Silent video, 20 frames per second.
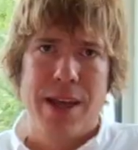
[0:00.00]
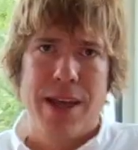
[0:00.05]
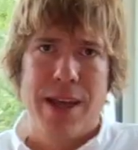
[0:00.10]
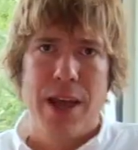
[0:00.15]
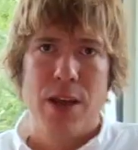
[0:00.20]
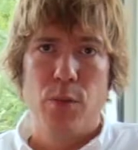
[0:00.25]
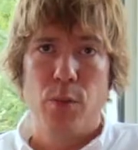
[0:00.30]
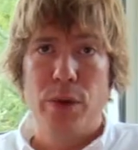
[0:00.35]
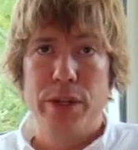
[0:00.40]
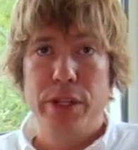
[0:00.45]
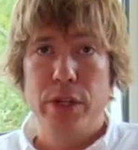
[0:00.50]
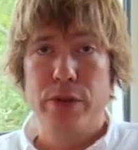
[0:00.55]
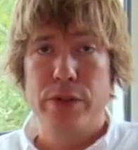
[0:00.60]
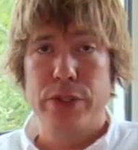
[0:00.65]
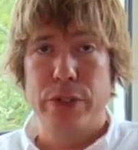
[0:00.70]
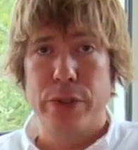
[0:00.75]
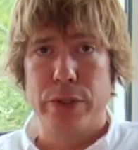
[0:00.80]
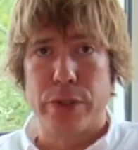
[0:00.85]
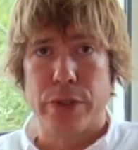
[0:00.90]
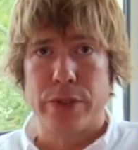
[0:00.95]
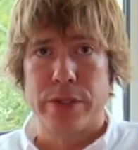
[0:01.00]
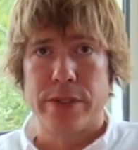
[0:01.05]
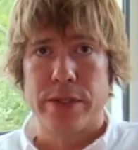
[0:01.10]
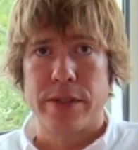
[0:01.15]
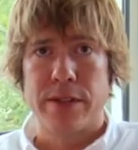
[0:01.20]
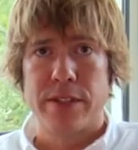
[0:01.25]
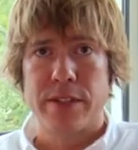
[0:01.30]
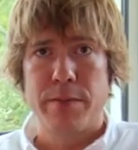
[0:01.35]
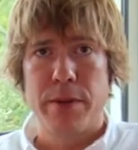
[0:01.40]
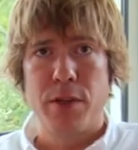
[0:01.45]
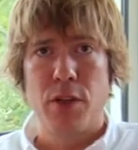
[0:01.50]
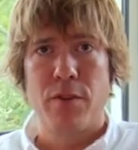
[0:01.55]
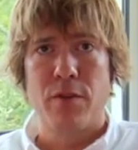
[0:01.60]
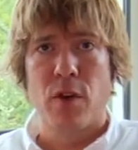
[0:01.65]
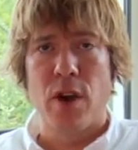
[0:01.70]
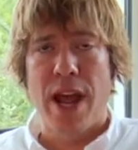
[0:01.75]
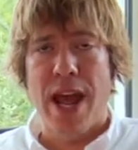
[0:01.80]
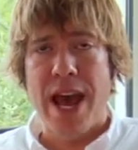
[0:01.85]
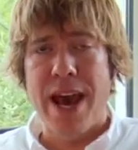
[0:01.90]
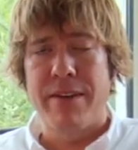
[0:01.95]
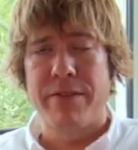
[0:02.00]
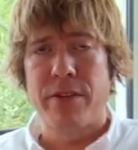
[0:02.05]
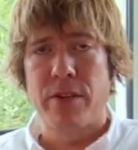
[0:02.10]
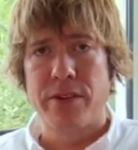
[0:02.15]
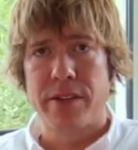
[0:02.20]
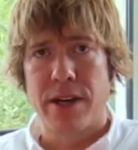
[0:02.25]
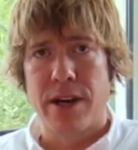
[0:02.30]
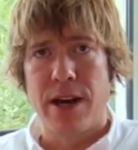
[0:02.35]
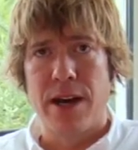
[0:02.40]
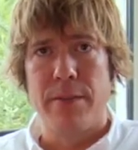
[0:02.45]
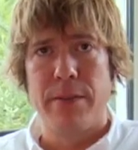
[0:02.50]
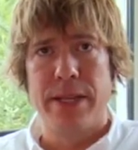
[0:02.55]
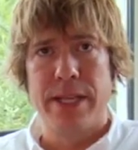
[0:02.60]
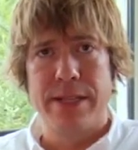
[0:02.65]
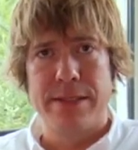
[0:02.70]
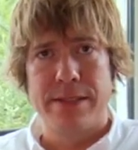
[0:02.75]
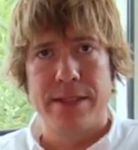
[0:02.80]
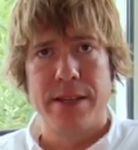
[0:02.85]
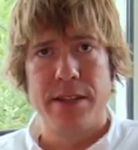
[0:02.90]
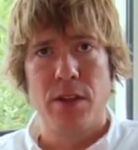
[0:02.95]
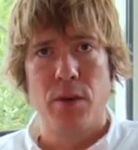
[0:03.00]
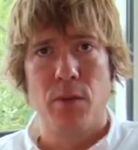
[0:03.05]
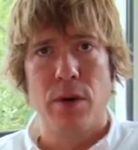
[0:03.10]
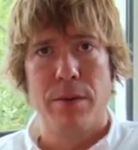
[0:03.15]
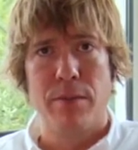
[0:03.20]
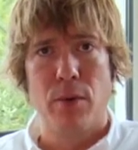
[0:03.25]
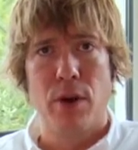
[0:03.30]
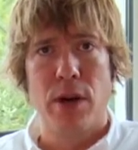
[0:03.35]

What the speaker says: and Windows users spend over half their time inside the web